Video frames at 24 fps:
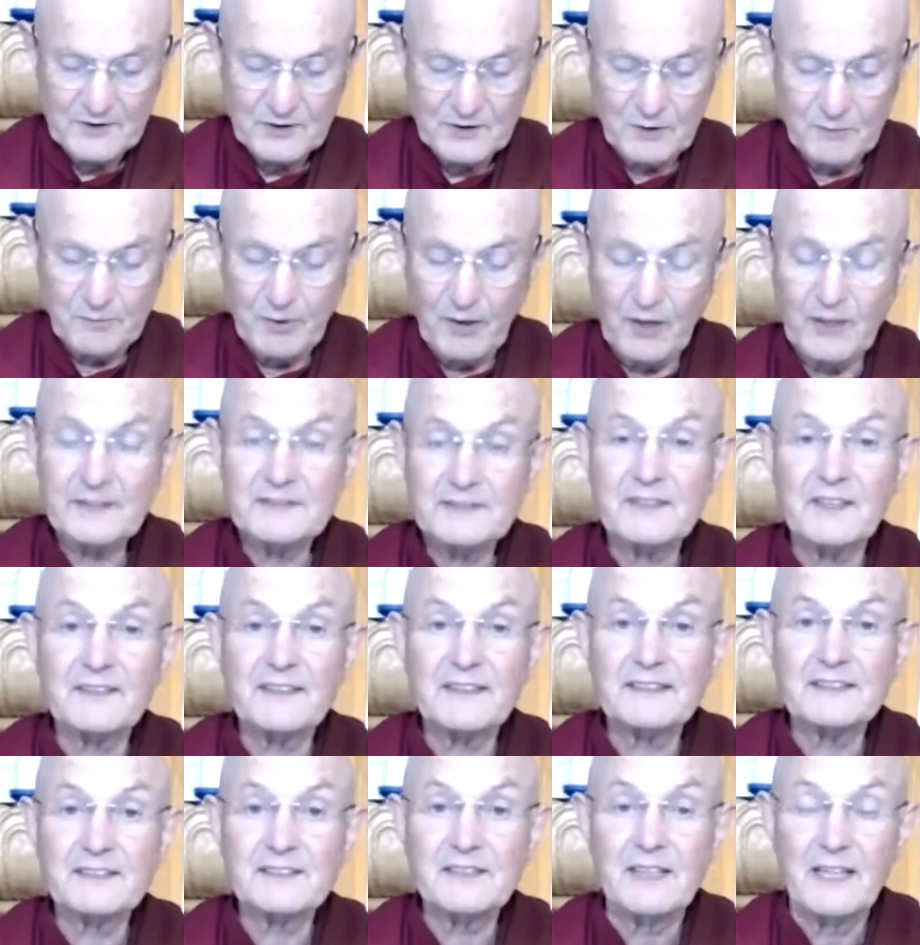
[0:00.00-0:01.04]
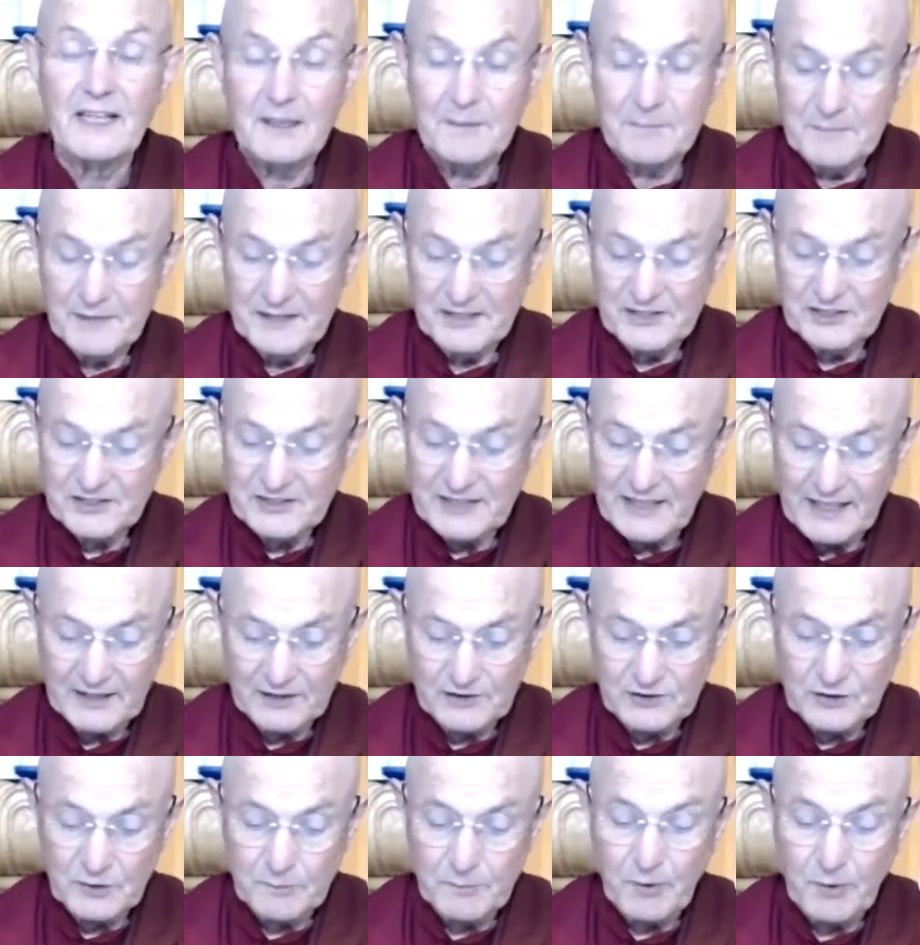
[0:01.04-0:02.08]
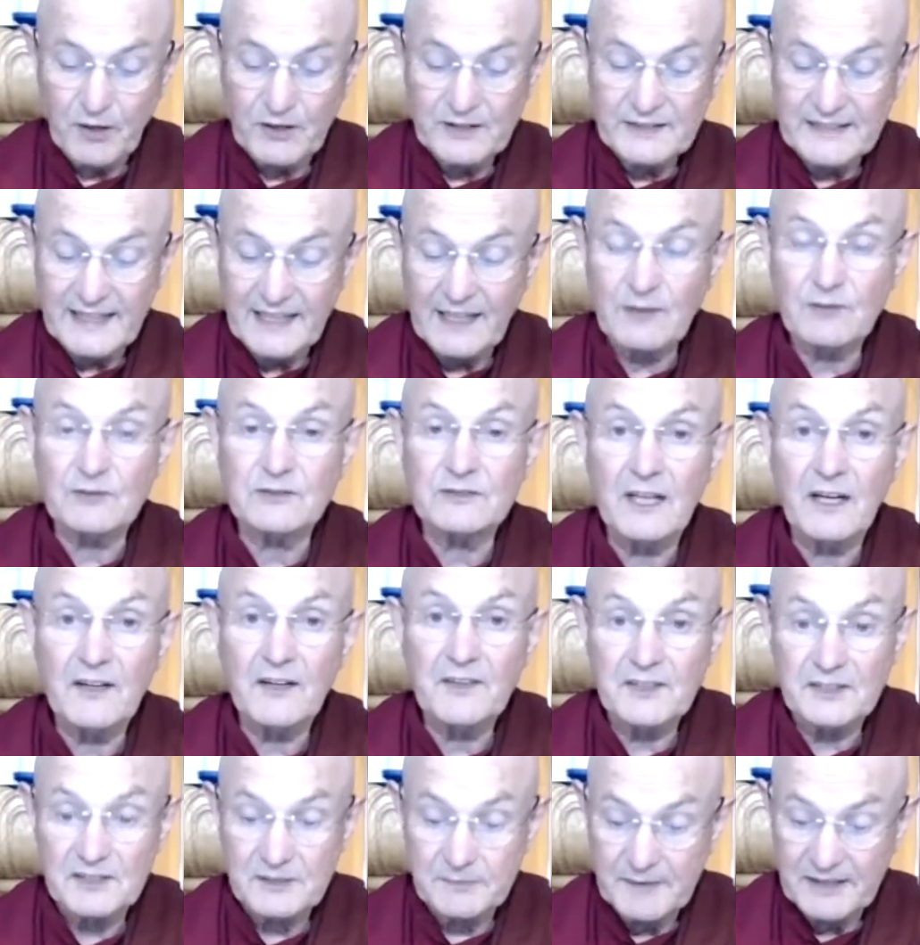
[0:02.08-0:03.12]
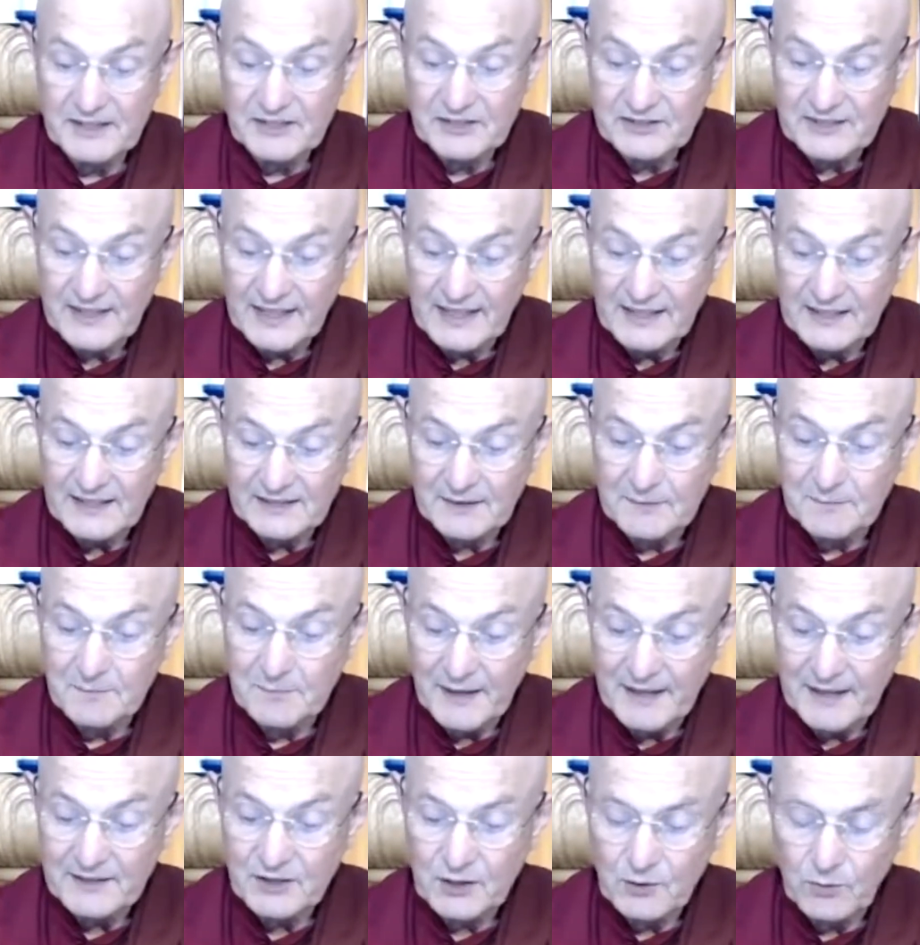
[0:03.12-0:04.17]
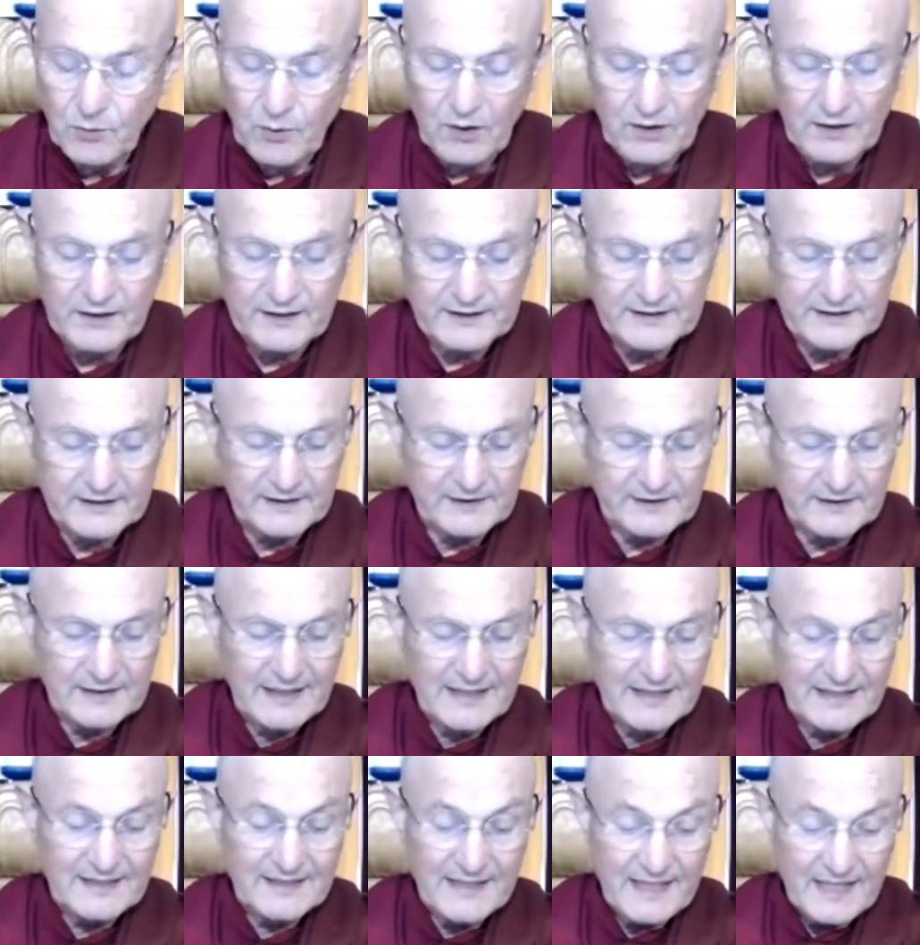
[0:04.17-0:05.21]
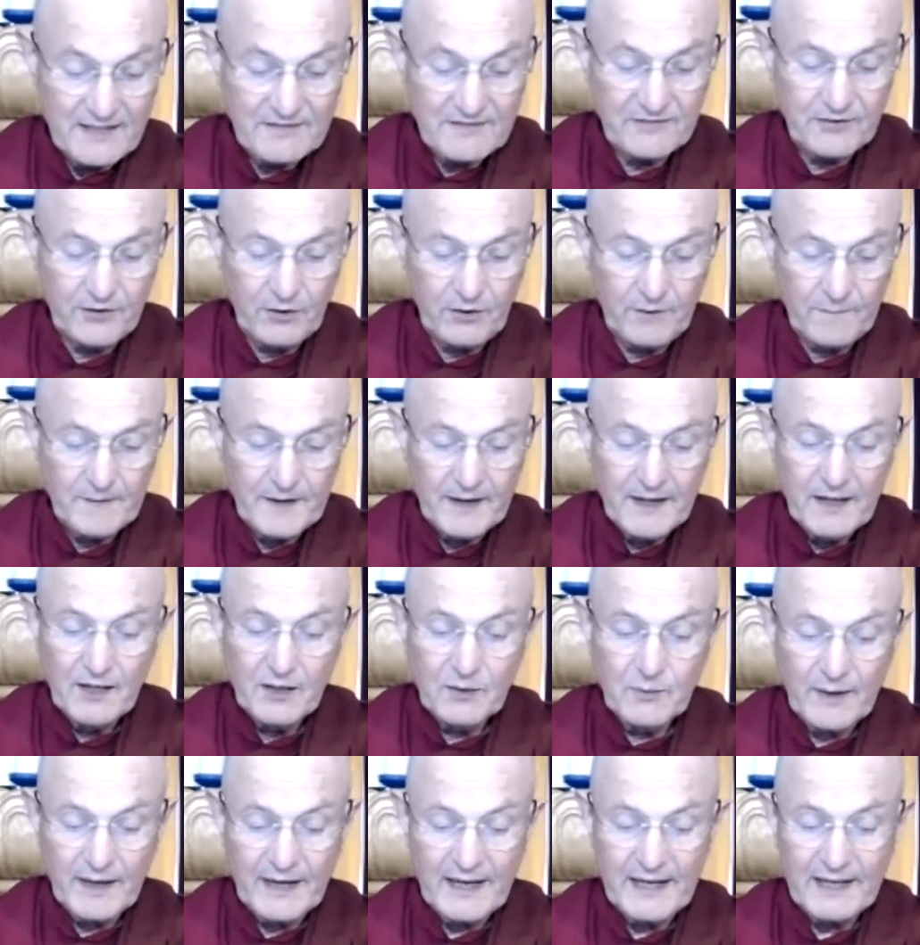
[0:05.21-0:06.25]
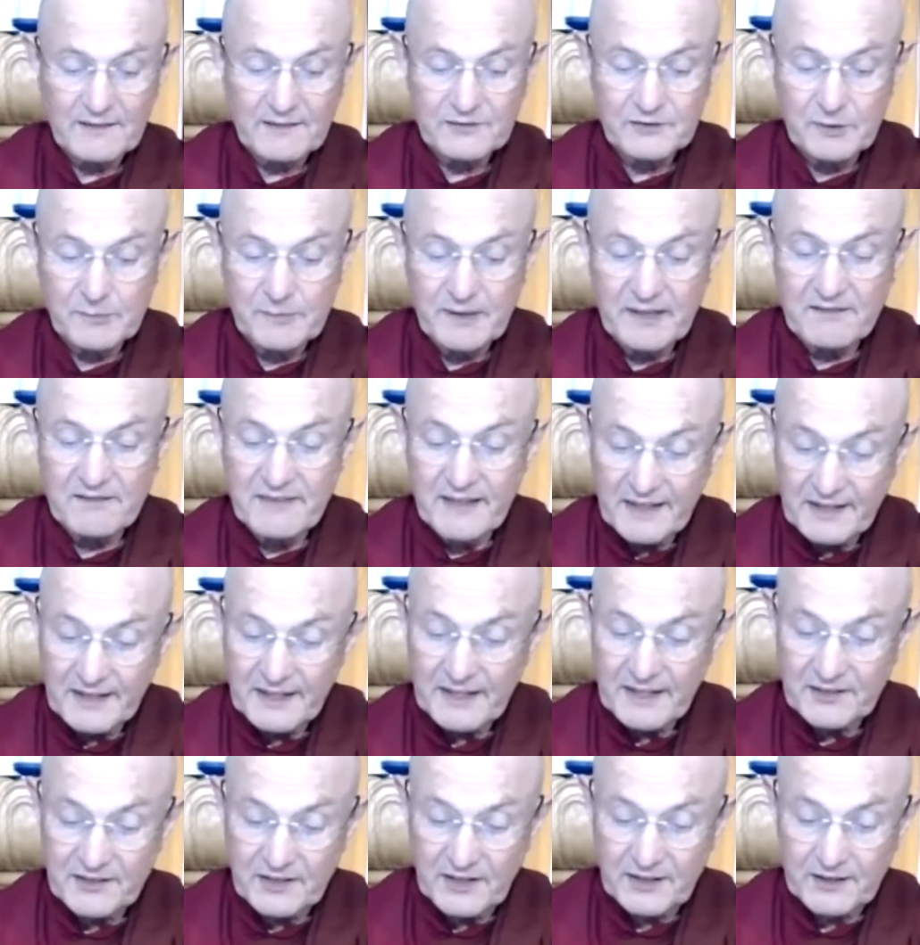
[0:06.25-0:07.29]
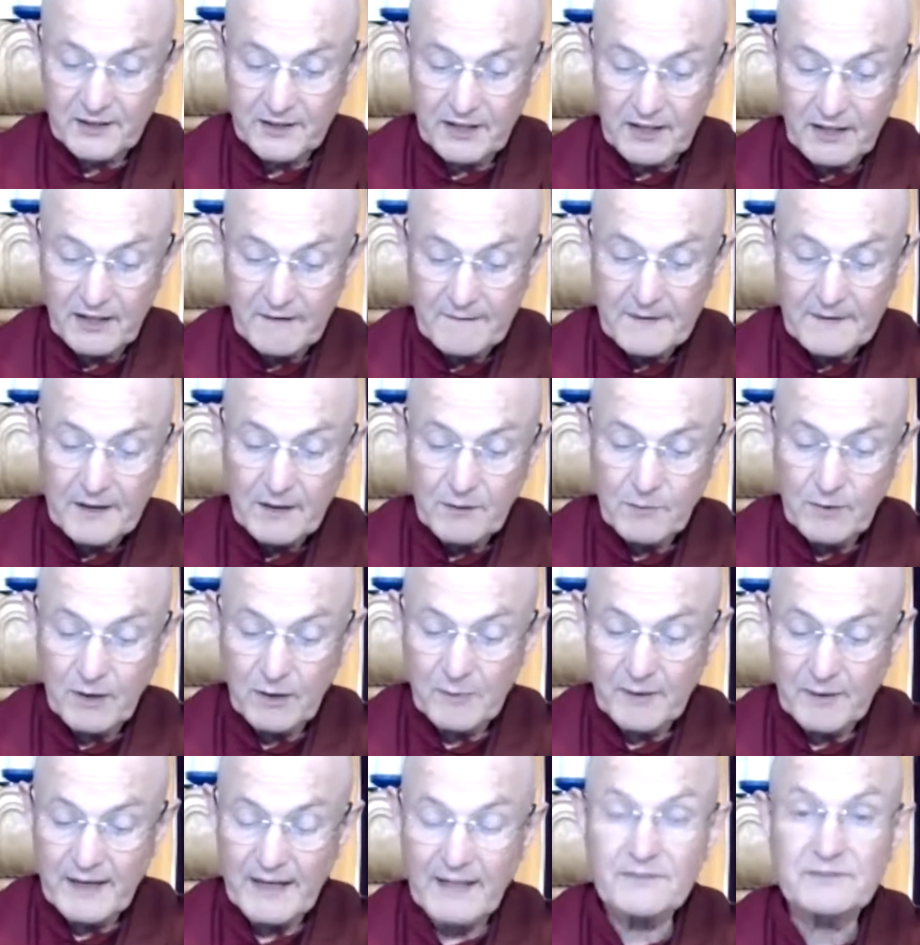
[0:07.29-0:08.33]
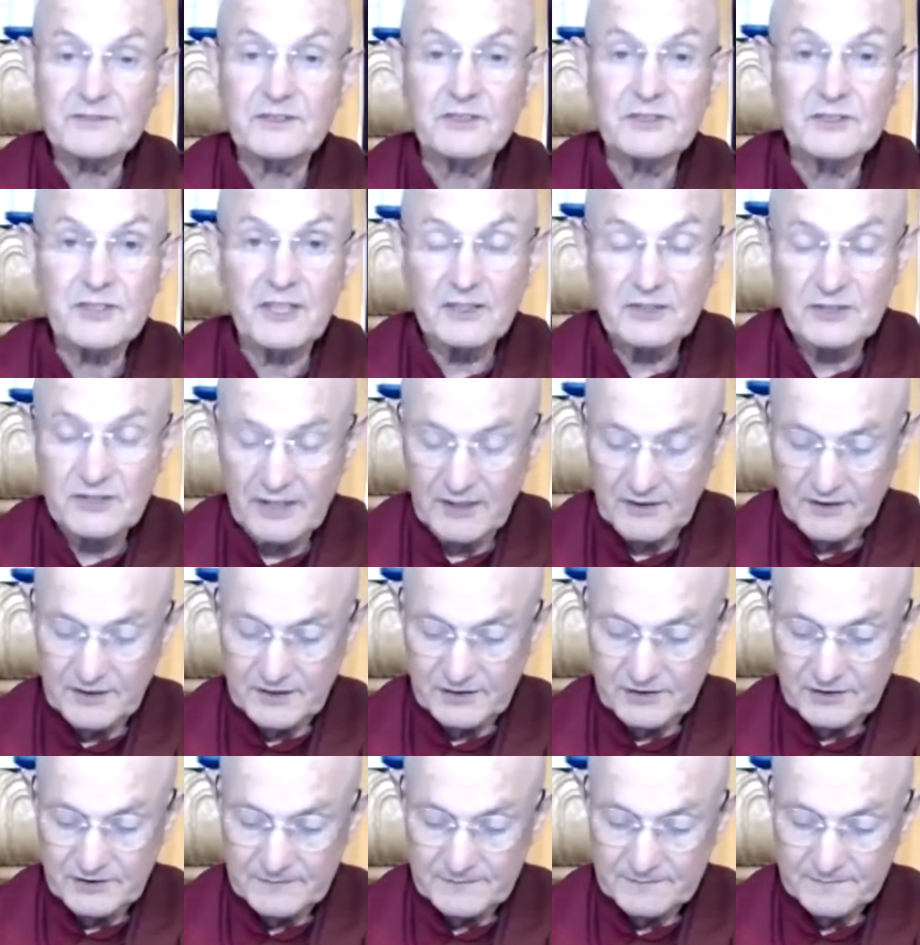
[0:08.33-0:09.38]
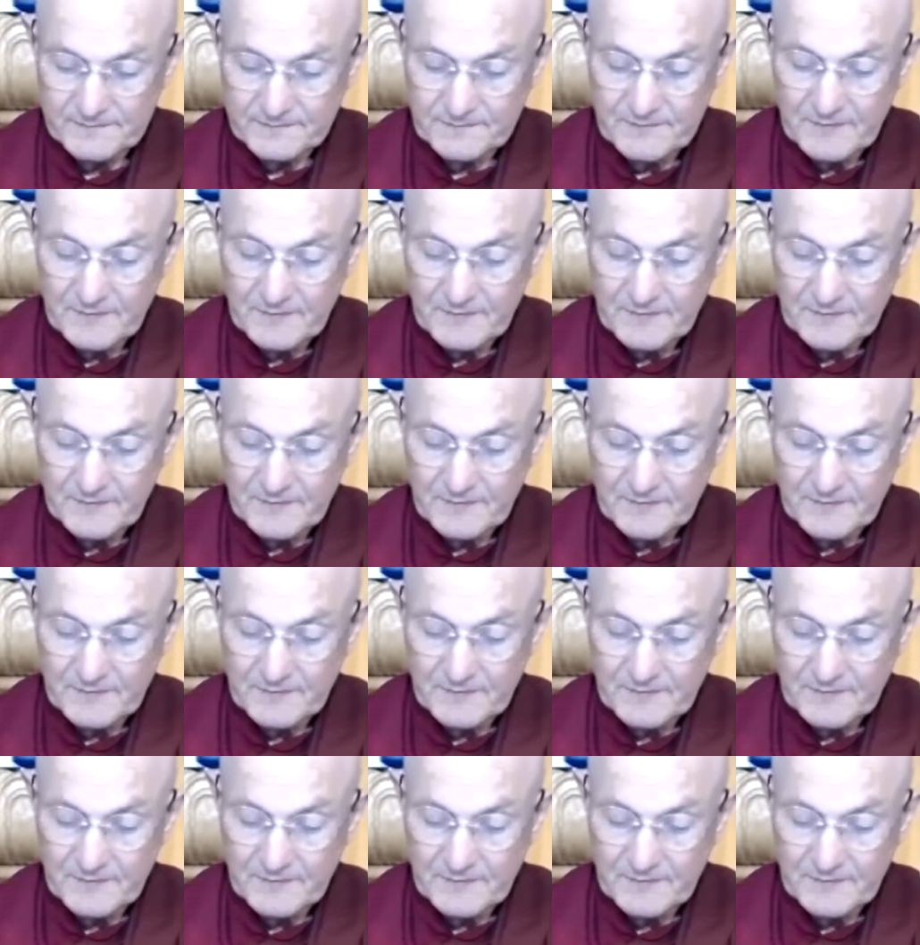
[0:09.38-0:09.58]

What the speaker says: to point others' mistakes, to point out others' mistakes and bad qualities. Therefore, we have to be very thorough when we have to judge others.